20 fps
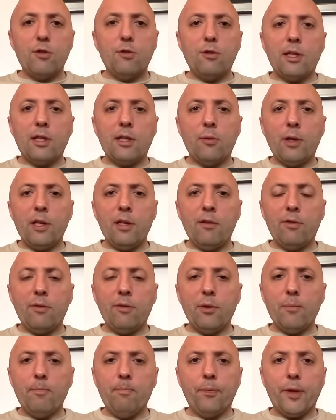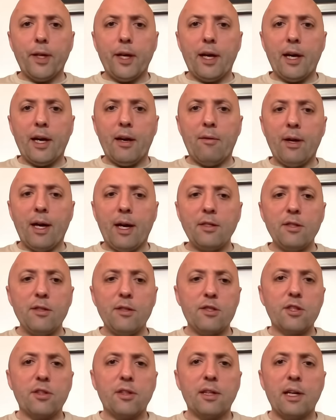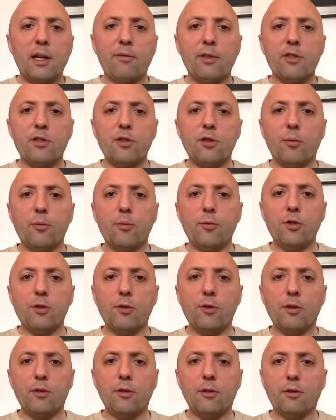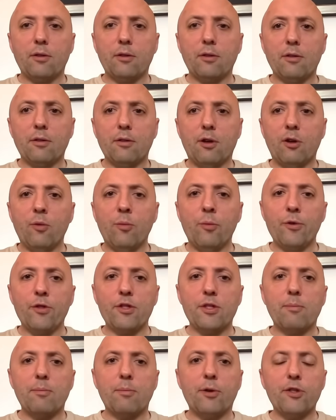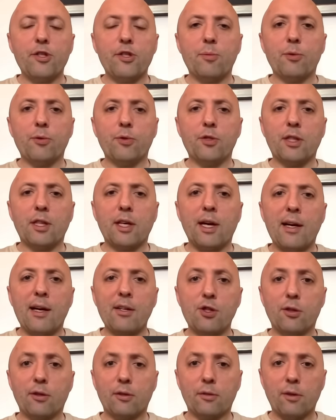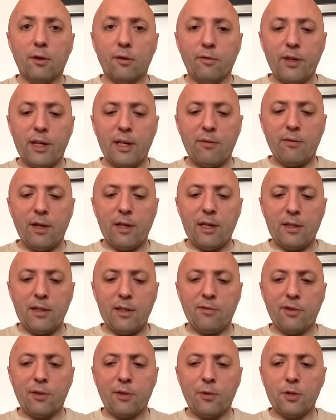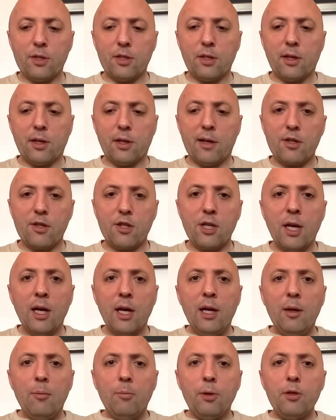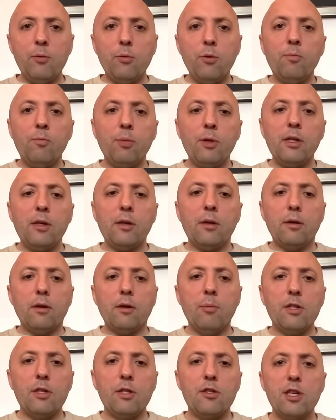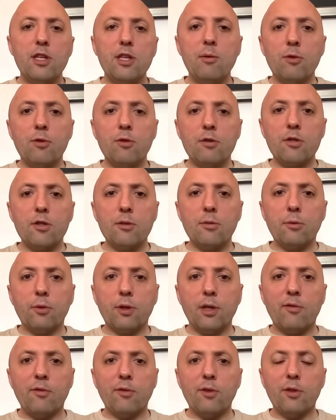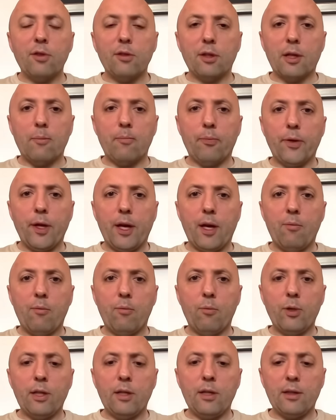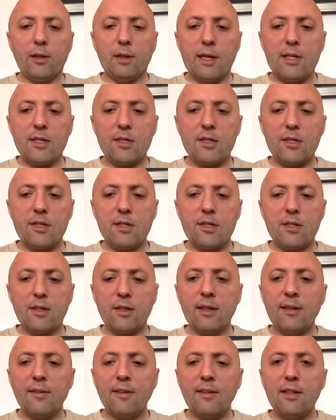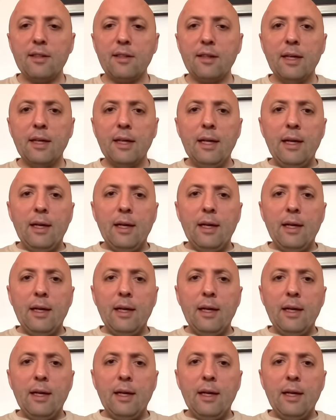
do get away from them. And you suddenly have a top two that look almost impossible to catch or very, very difficult to catch. But it'd be a statement result, definitely, winning at Leicester. And I think